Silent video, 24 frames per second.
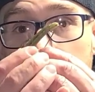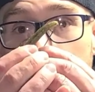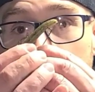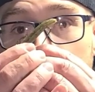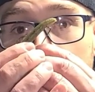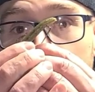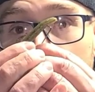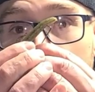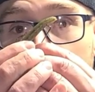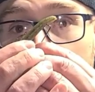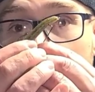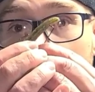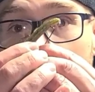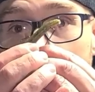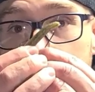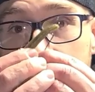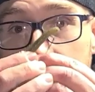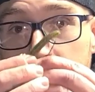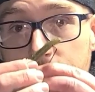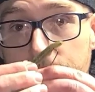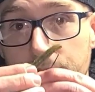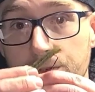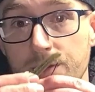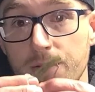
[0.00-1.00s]
You want to punch
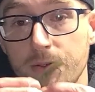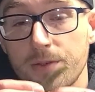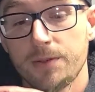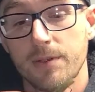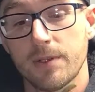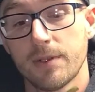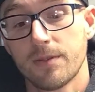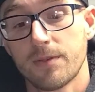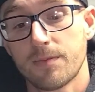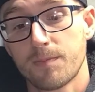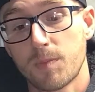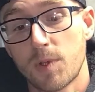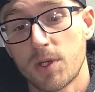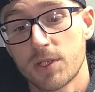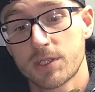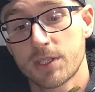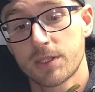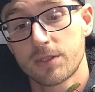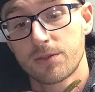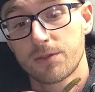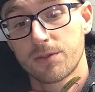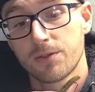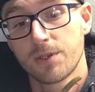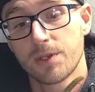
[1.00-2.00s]
it
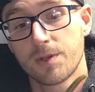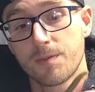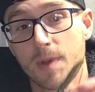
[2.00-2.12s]
through their